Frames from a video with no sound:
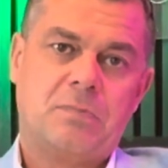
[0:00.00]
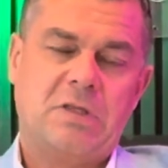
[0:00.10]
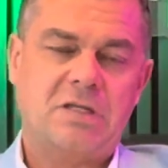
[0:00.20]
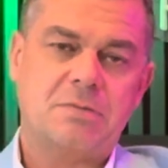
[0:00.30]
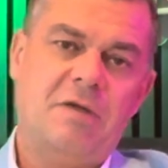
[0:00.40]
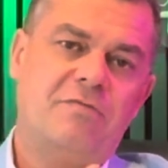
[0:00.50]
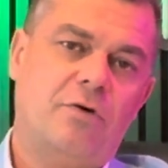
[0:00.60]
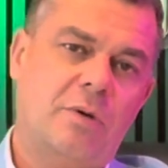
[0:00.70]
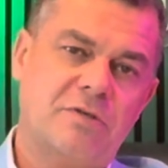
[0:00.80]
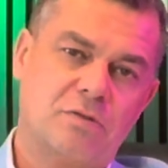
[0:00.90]
Doesn't mean
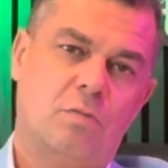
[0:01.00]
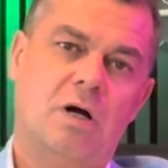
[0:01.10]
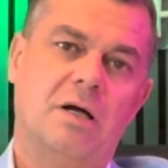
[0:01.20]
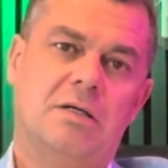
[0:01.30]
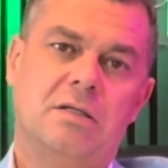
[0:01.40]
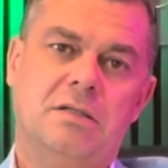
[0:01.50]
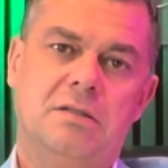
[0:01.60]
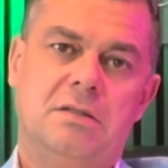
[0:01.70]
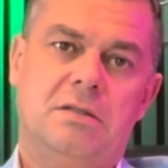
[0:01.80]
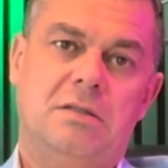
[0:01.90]
follow-up doesn't work.
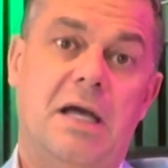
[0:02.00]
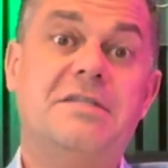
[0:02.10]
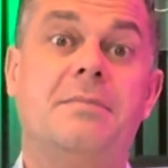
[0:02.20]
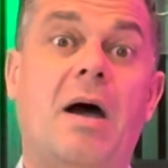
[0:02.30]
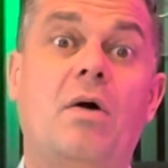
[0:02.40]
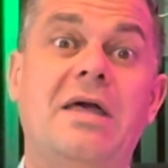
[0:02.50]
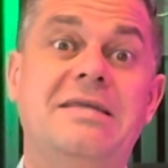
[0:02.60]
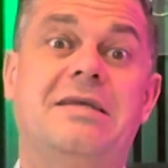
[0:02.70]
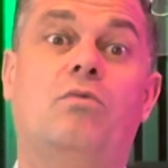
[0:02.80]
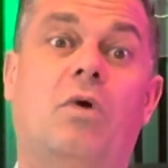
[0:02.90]
It's about,
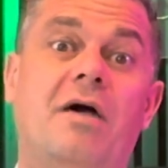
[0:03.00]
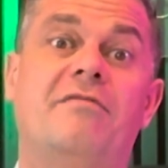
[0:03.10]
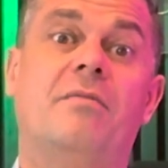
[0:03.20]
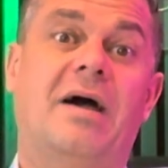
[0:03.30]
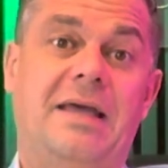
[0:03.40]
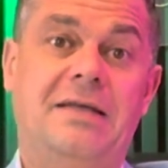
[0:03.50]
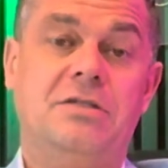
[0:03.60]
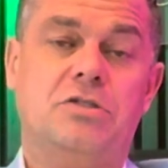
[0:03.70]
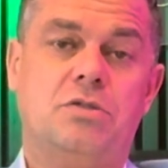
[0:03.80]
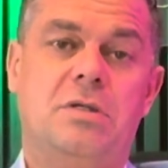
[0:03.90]
is it right for my
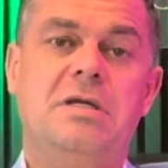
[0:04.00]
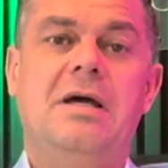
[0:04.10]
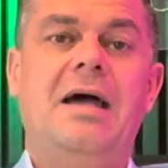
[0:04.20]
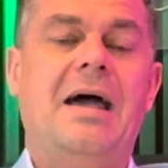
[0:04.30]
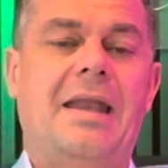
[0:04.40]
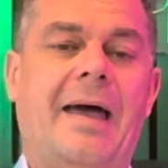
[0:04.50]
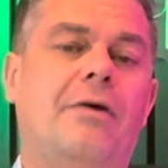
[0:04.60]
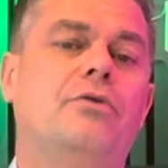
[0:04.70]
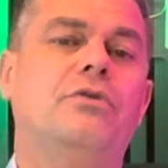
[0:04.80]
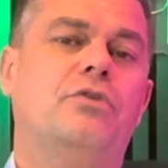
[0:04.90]
industry and how
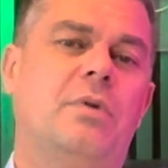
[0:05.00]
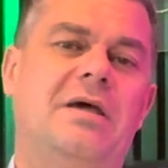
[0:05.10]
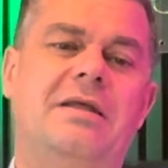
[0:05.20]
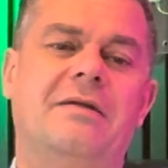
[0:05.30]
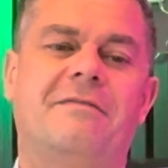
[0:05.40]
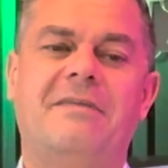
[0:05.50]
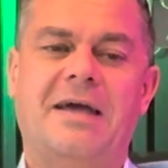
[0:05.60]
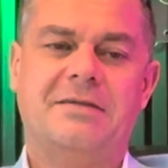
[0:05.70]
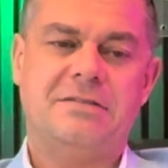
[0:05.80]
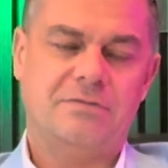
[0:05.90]
do I do it in an
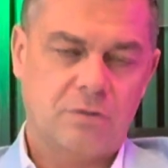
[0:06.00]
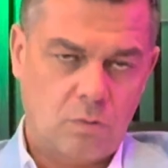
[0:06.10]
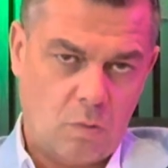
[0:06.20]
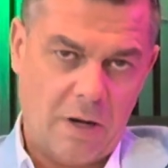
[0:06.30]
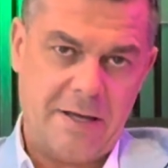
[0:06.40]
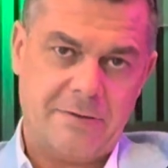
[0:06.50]
effective way?